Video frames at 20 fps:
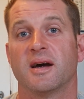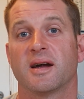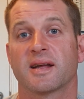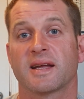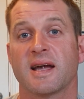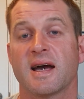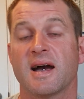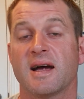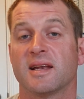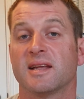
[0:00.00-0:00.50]

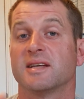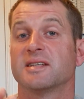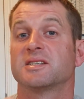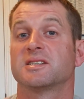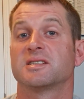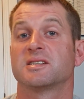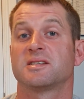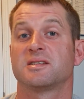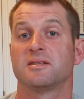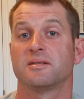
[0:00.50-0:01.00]

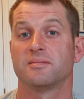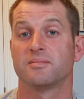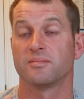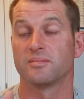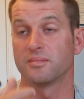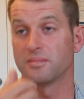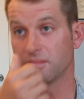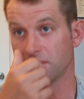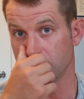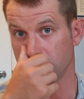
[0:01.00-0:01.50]
Catalyst
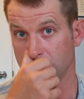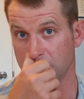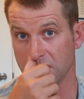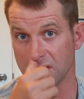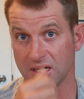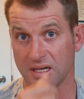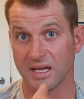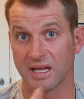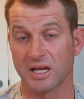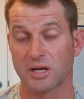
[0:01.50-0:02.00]

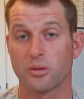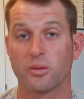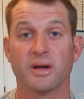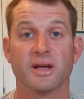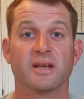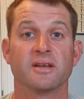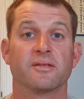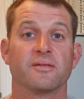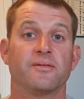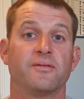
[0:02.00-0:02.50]

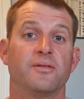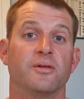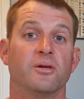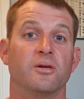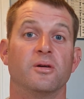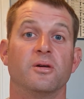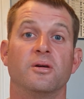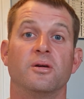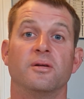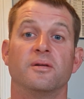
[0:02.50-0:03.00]
liquid
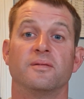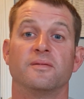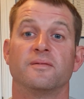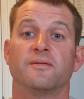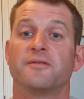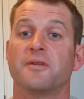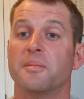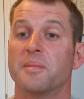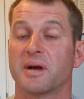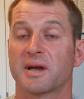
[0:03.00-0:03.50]
for
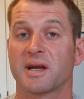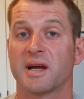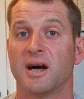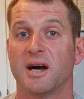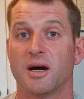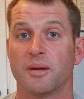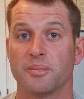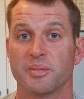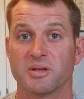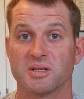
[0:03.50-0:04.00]
my
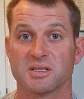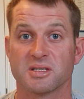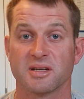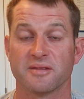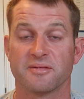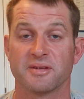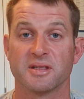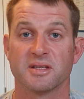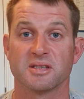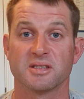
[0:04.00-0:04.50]
carp and
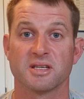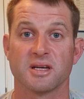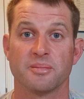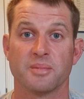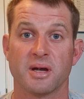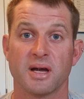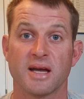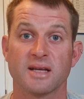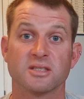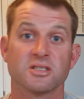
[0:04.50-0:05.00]
stuff in the
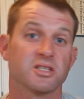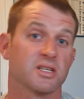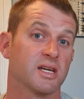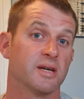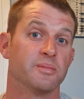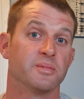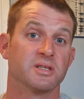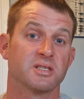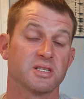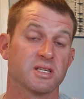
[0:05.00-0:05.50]
summer, and
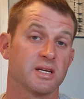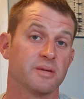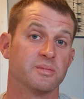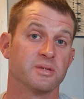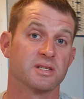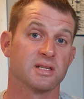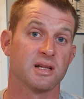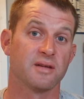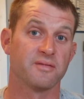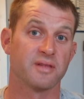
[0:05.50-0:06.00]

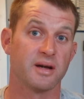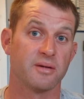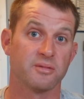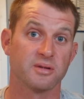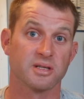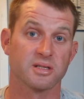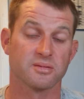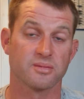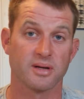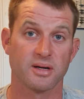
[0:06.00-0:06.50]
skimmers love that
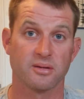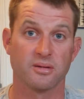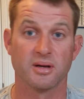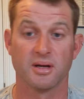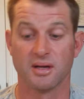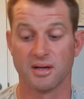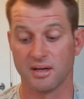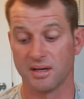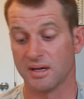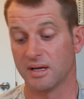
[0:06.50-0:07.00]
one as well.
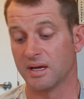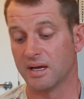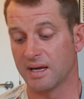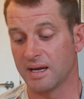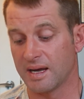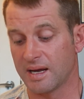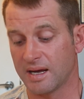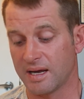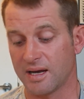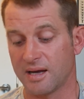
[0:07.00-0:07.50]

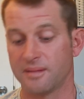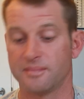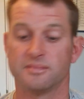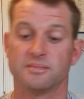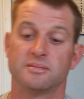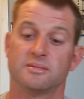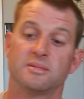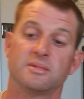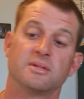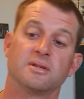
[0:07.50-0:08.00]

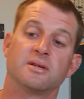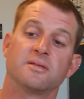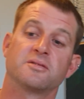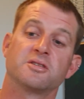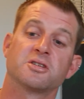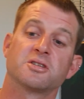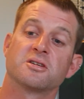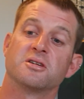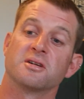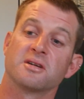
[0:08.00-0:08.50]
I've
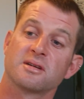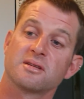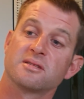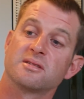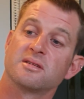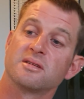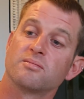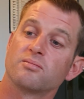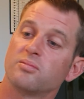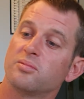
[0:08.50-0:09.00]
just got
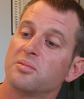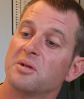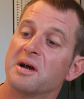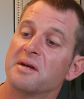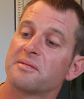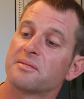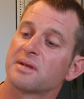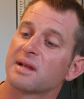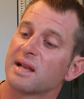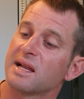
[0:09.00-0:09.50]

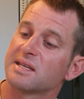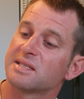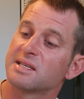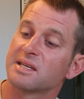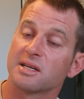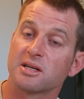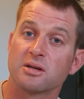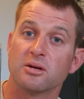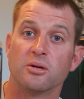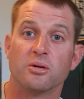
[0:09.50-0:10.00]
a
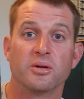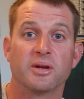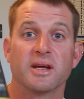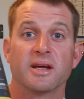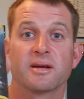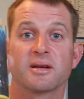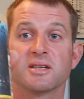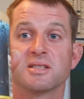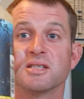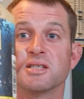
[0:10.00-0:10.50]
classic corn
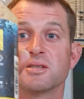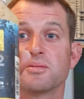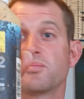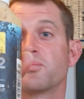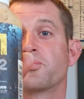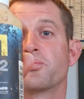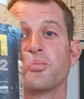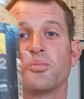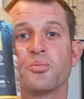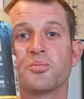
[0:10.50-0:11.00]
egg because it's
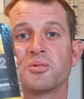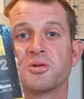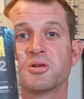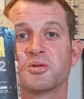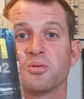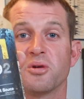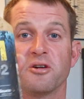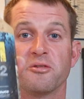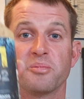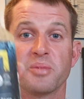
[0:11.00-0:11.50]

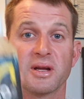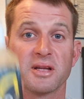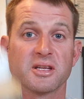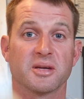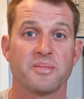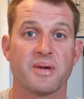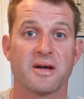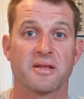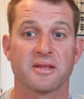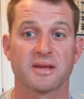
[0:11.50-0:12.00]
just what I've picked
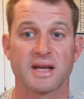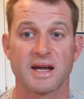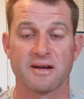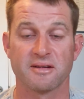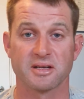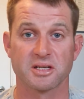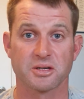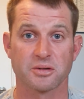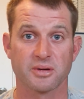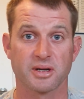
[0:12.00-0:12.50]
up out the
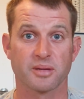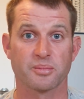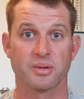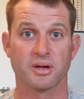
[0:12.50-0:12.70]
garage quick.